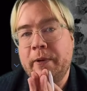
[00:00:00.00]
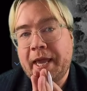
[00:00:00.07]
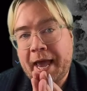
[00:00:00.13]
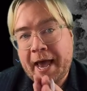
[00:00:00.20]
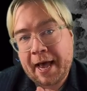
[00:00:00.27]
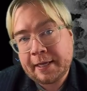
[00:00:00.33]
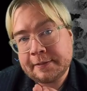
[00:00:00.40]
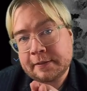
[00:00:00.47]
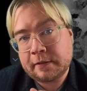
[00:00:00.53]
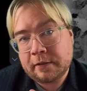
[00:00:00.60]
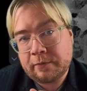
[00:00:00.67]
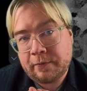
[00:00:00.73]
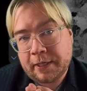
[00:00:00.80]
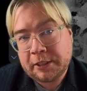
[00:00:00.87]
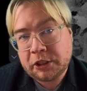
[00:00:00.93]
We
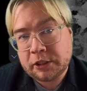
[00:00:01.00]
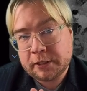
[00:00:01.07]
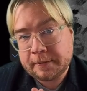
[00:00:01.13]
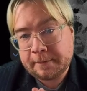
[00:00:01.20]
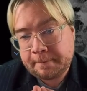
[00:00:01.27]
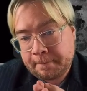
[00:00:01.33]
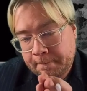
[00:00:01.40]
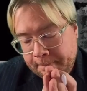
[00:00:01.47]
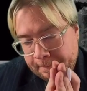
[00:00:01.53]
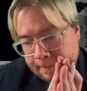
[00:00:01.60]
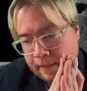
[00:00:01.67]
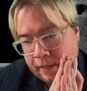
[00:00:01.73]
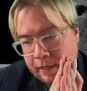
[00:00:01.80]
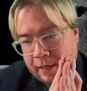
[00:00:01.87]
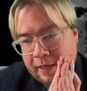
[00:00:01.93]
asked the question,
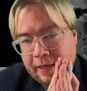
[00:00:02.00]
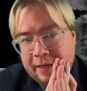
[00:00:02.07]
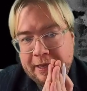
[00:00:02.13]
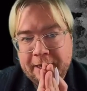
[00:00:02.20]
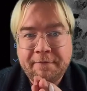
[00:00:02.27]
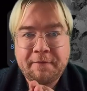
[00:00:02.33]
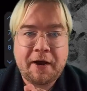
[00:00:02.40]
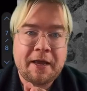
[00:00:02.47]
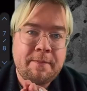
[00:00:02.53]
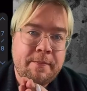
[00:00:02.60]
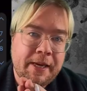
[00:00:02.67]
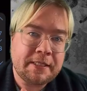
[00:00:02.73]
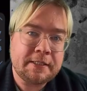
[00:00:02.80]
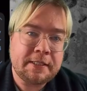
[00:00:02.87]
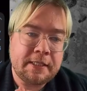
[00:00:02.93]
if I
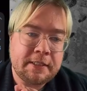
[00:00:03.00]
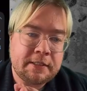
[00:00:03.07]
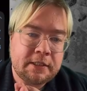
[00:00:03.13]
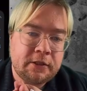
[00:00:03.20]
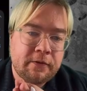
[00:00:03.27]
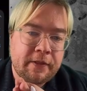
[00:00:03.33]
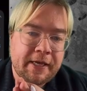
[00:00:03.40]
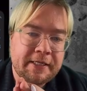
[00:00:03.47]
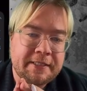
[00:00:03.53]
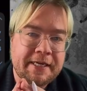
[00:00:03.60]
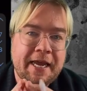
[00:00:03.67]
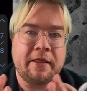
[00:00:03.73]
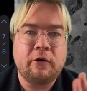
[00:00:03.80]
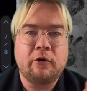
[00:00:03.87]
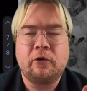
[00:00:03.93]
mix these two things
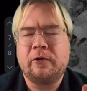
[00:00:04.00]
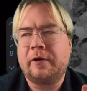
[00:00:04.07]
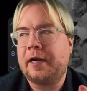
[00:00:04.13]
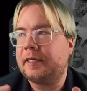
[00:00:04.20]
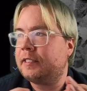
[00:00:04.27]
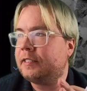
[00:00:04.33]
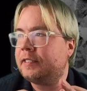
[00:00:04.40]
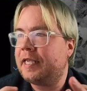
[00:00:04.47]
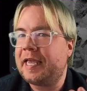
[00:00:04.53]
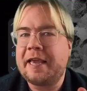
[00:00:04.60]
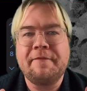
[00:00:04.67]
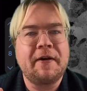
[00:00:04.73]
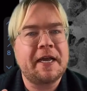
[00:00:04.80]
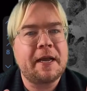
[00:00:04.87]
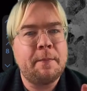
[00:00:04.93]
together, or I should
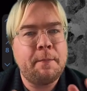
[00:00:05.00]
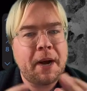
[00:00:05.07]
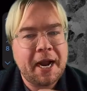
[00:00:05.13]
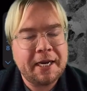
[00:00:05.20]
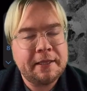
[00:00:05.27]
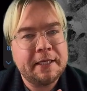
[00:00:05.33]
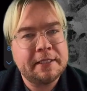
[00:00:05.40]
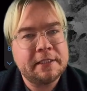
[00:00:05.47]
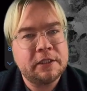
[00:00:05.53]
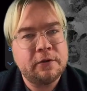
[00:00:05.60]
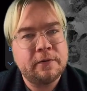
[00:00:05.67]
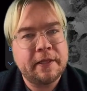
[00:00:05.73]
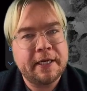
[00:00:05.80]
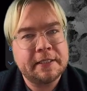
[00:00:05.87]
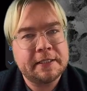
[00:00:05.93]
say if I combine these
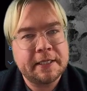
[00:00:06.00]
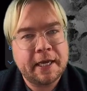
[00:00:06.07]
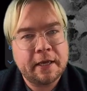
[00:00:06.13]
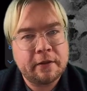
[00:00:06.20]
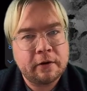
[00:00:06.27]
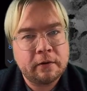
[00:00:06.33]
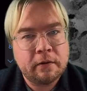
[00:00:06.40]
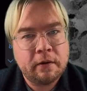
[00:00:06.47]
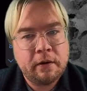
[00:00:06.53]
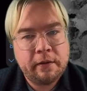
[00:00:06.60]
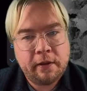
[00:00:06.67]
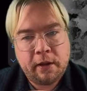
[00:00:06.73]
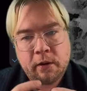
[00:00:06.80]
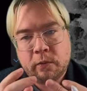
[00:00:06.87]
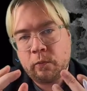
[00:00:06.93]
two things together,
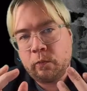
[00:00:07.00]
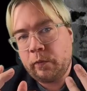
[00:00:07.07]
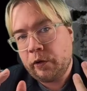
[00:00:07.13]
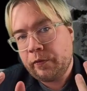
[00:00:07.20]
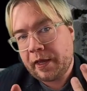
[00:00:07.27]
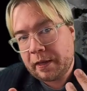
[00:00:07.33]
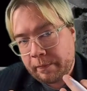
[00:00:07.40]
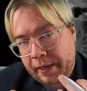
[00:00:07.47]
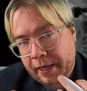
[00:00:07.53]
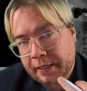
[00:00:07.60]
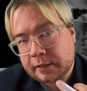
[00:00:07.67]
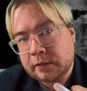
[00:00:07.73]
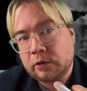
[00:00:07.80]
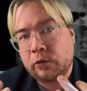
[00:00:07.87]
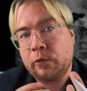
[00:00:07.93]
will they
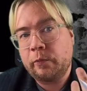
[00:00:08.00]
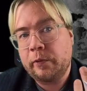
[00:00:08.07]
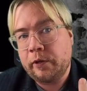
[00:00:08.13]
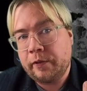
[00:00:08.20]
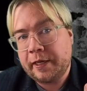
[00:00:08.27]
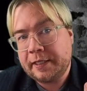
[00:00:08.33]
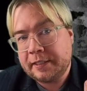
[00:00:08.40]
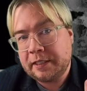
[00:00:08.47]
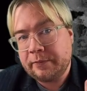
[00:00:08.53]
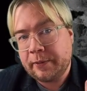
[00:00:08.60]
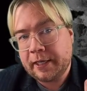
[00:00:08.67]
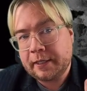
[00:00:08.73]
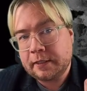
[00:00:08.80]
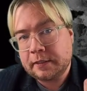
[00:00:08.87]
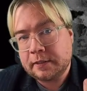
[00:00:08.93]
mix or will they
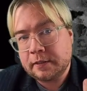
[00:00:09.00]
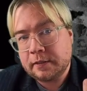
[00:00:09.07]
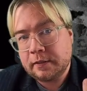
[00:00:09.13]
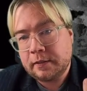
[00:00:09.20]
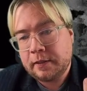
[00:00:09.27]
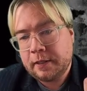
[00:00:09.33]
demix?